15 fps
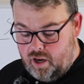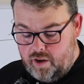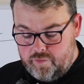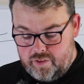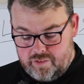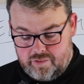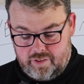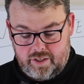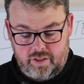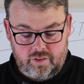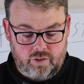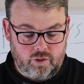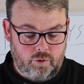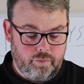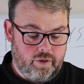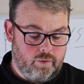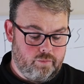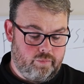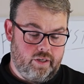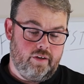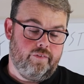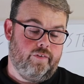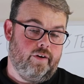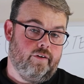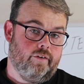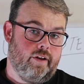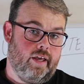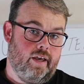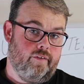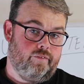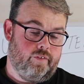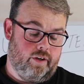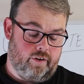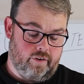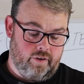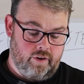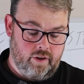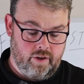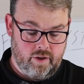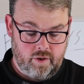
obviously a little bit beefier and heftier,